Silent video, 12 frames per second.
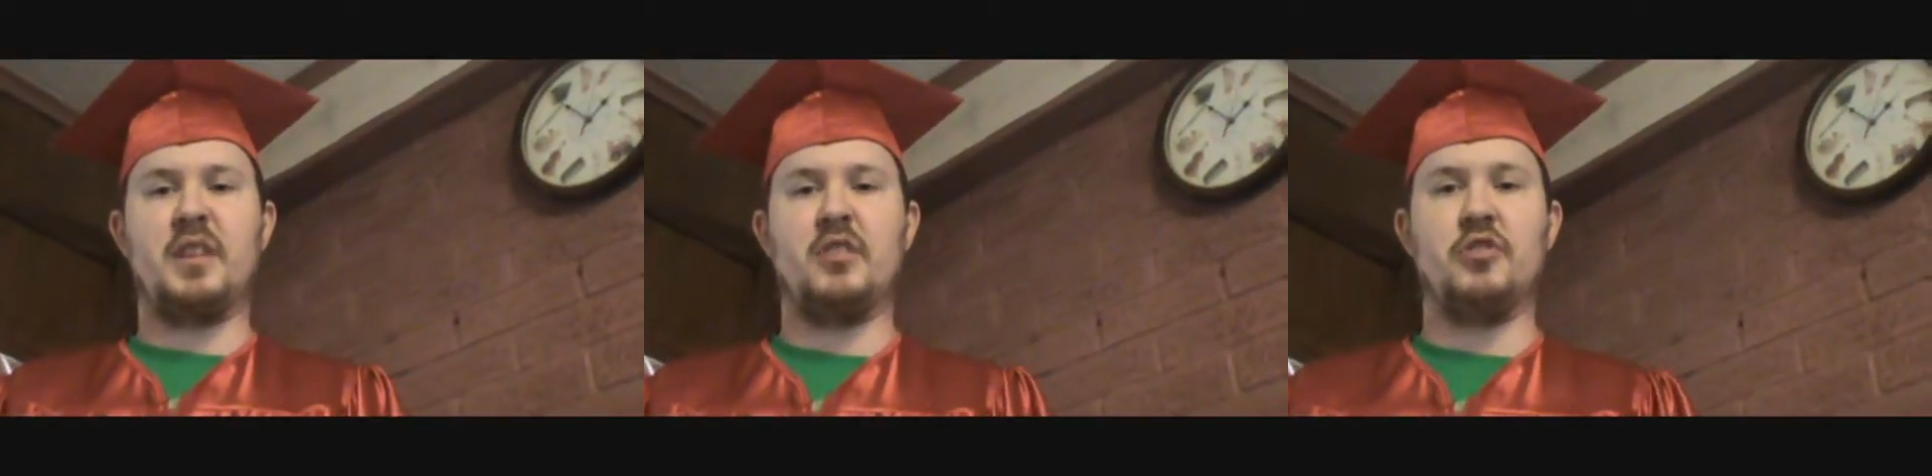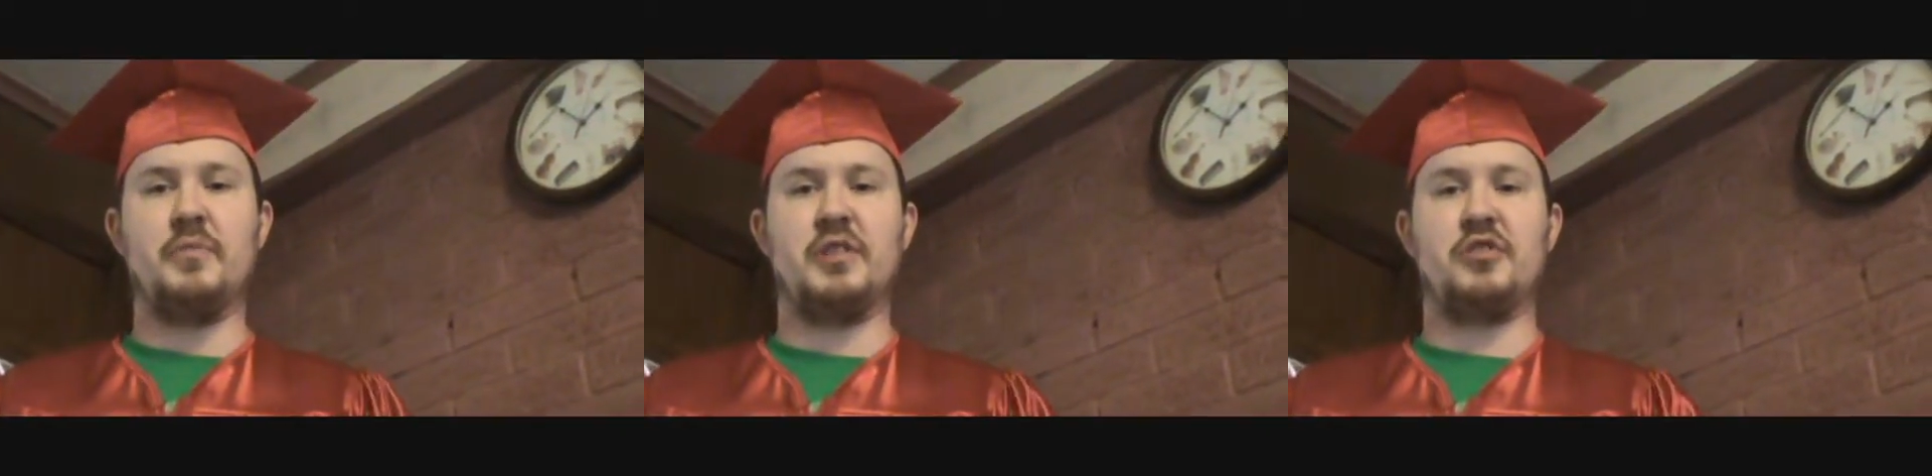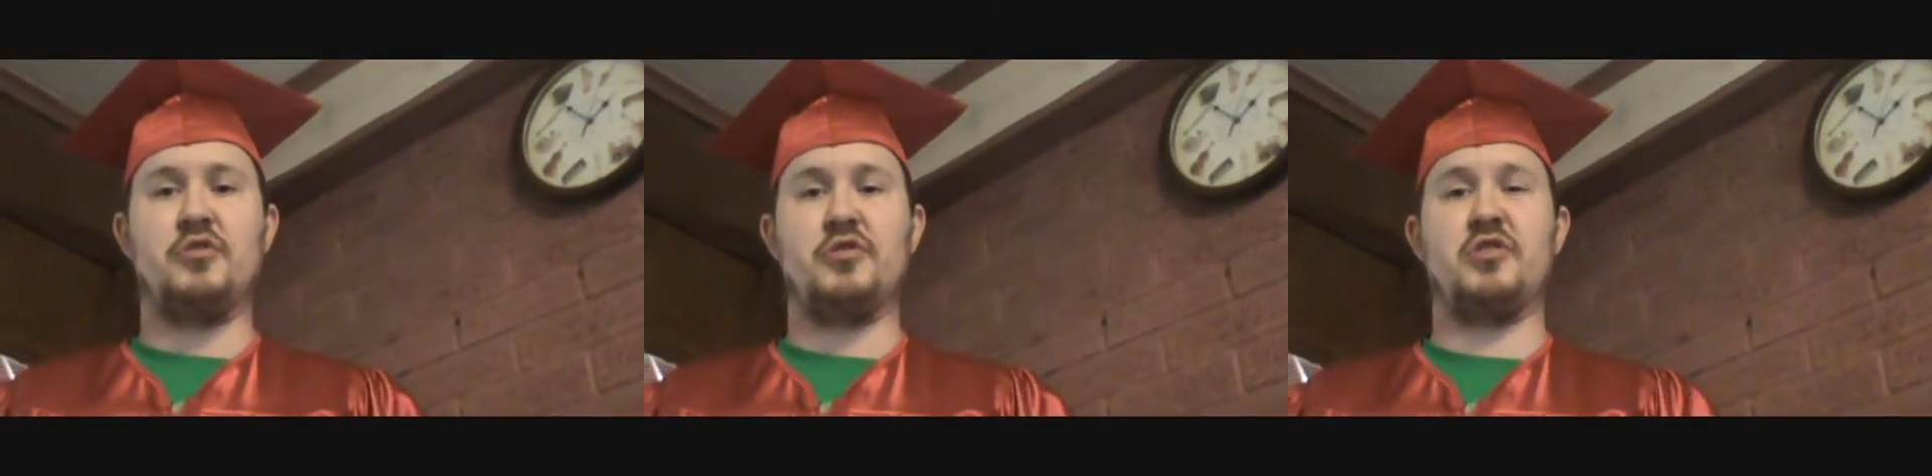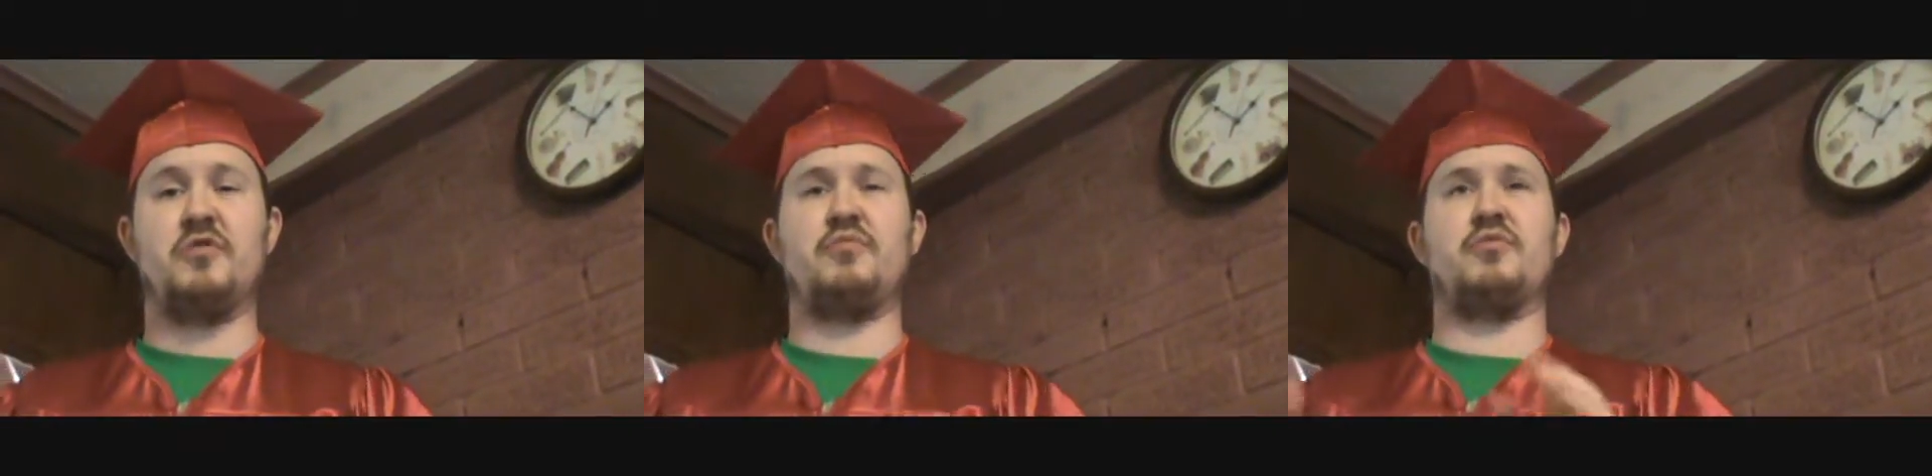In order to be a
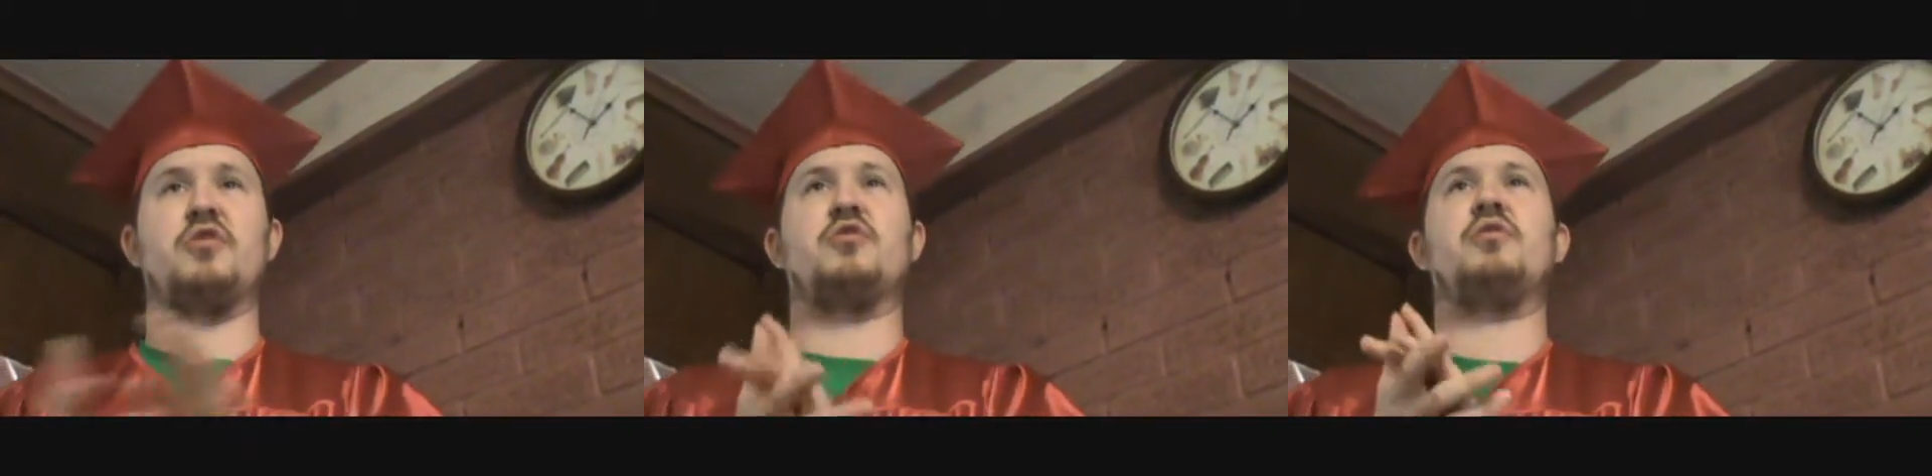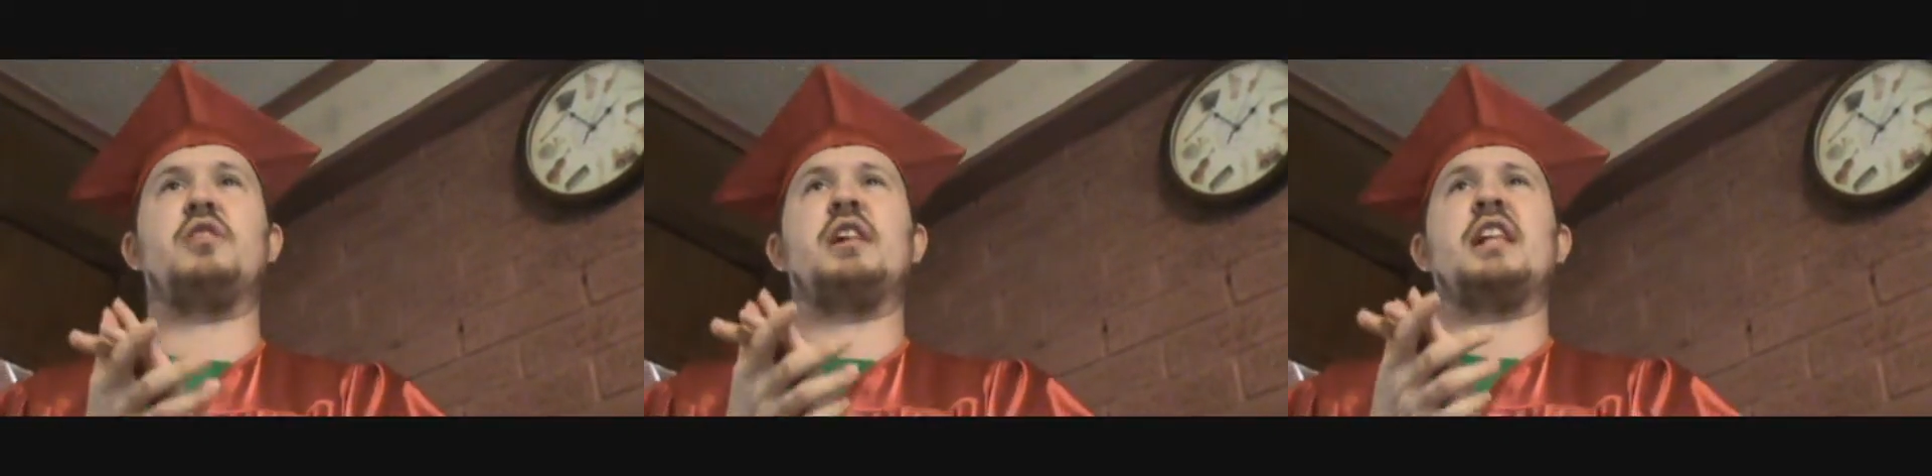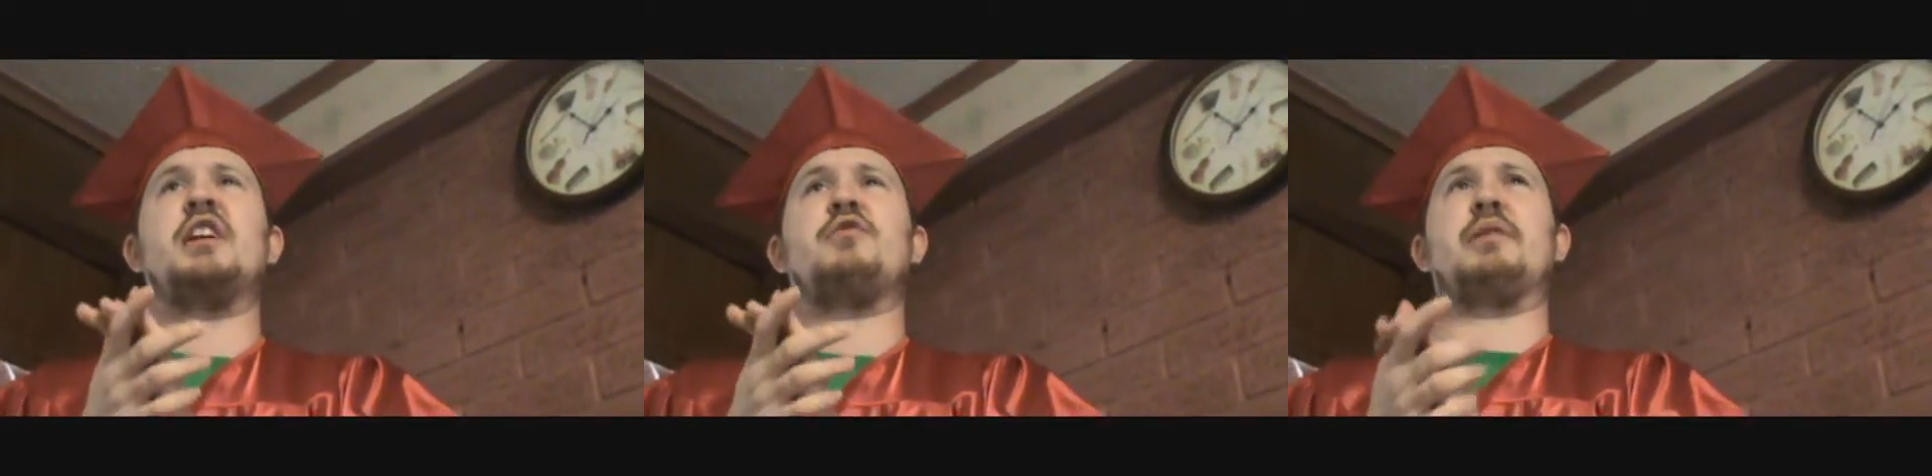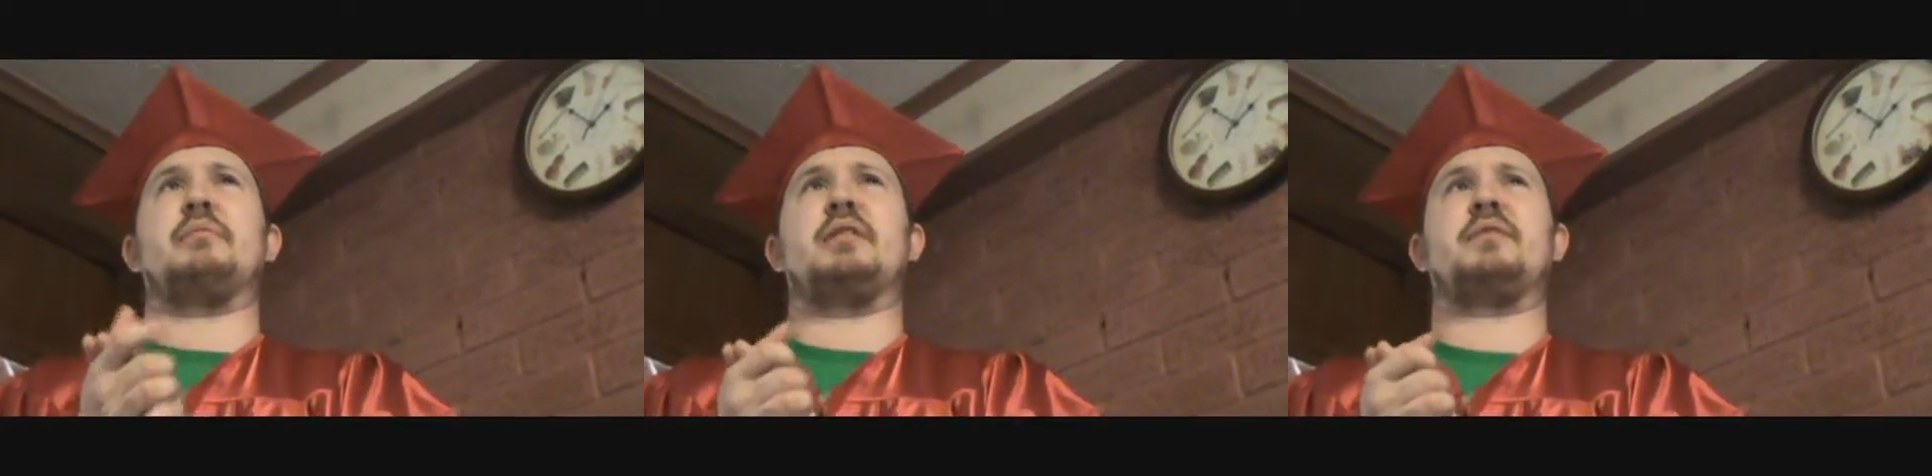do-it-yourself pro,
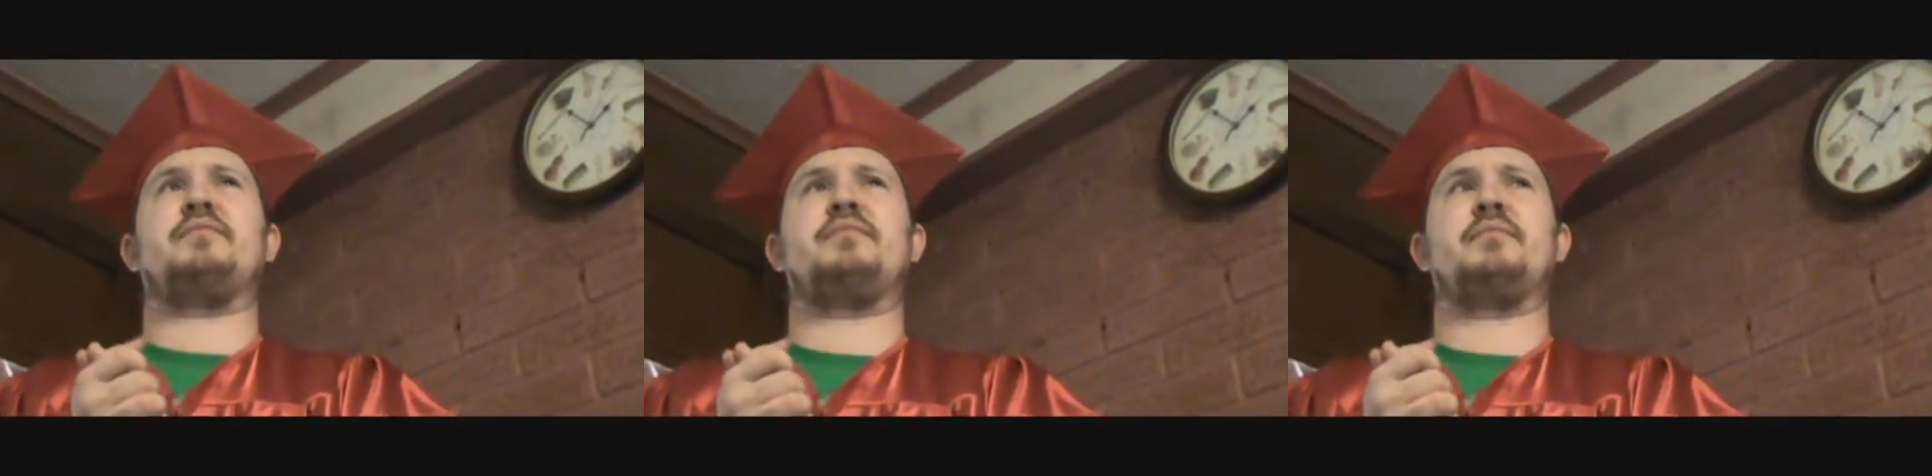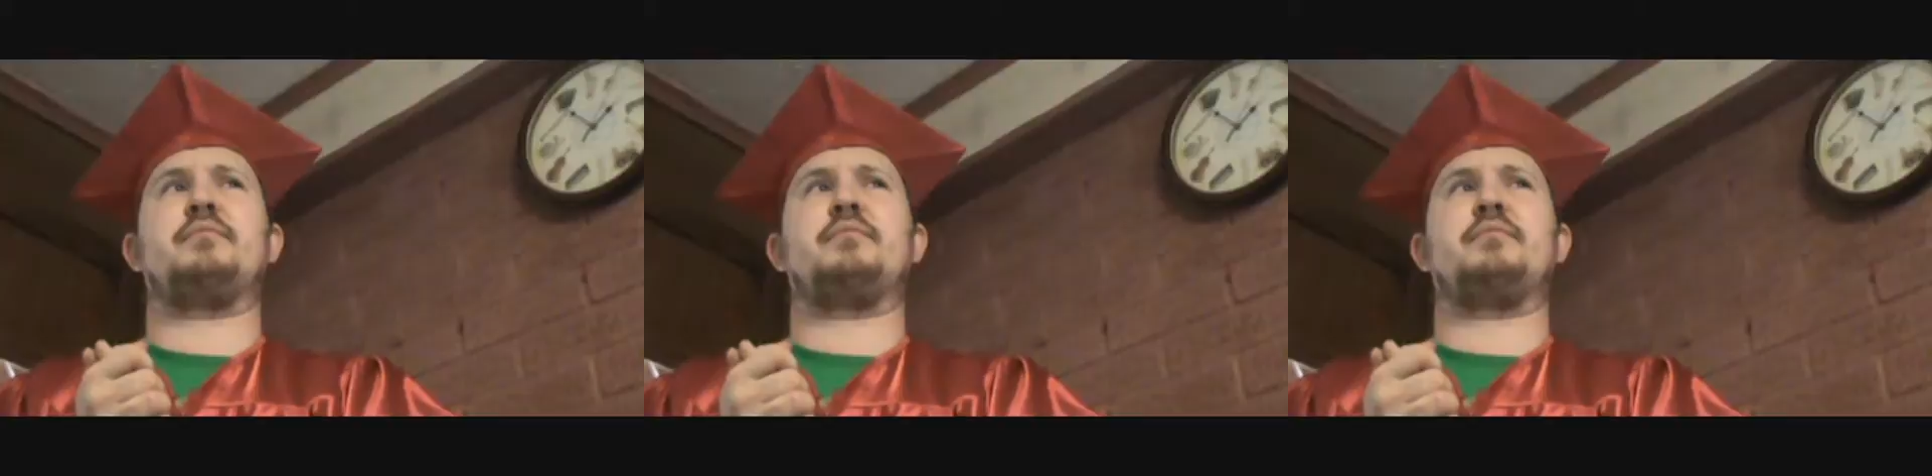very man.